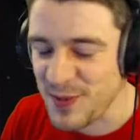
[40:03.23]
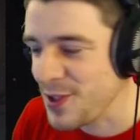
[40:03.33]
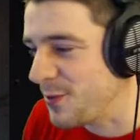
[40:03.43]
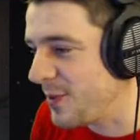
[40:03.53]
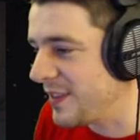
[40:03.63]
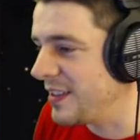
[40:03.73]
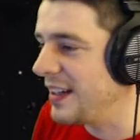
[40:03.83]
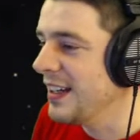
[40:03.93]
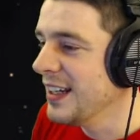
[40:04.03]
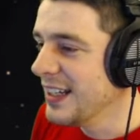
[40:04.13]
So we're,
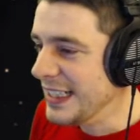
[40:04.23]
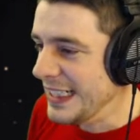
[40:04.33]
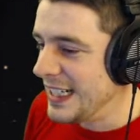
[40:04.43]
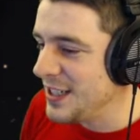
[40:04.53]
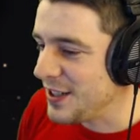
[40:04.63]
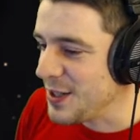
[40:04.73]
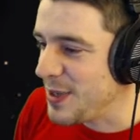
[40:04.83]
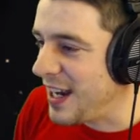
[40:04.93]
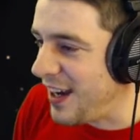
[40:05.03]
you're going to be